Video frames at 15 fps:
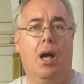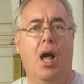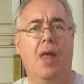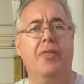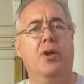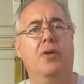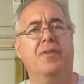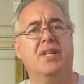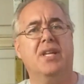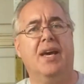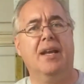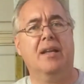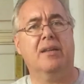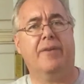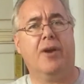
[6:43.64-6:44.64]
Although the
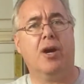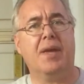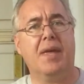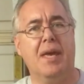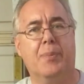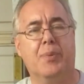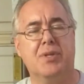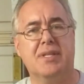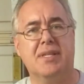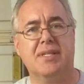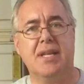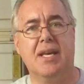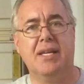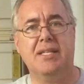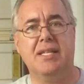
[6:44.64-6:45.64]
title of our camper
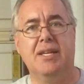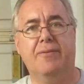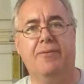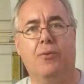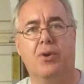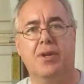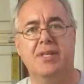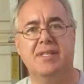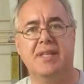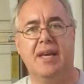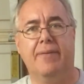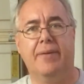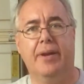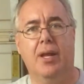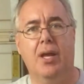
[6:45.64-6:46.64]
says
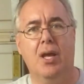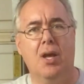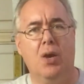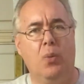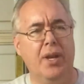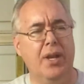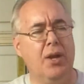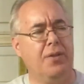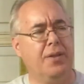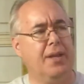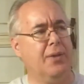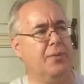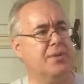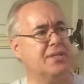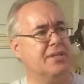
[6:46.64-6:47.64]
1947, we know
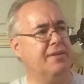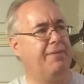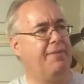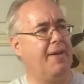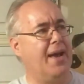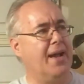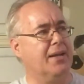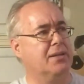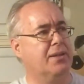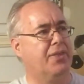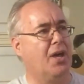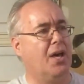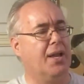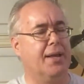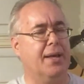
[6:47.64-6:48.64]
that it was in fact
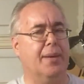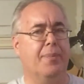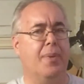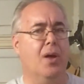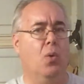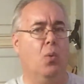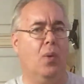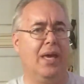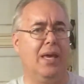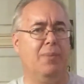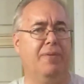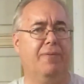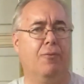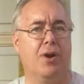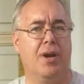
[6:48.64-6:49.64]
thought up way
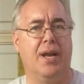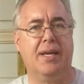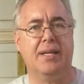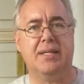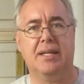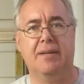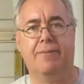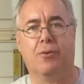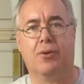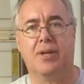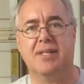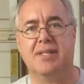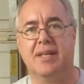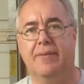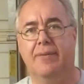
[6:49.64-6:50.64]
before
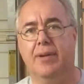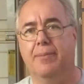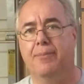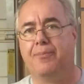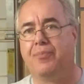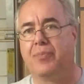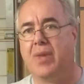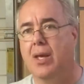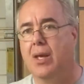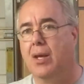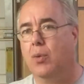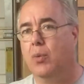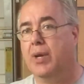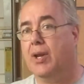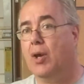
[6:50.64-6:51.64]
1947.
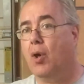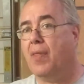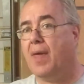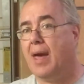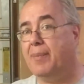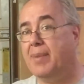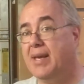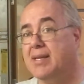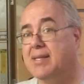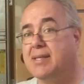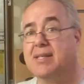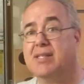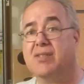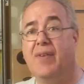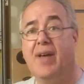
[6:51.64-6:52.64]
We know that because
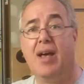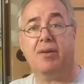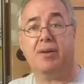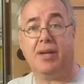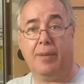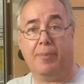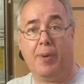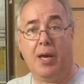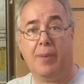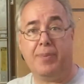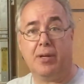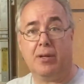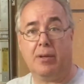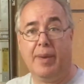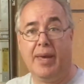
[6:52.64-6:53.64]
it is found in a
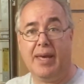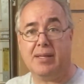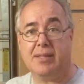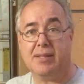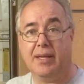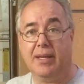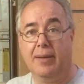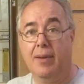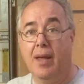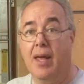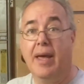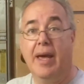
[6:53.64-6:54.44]
popular magazine.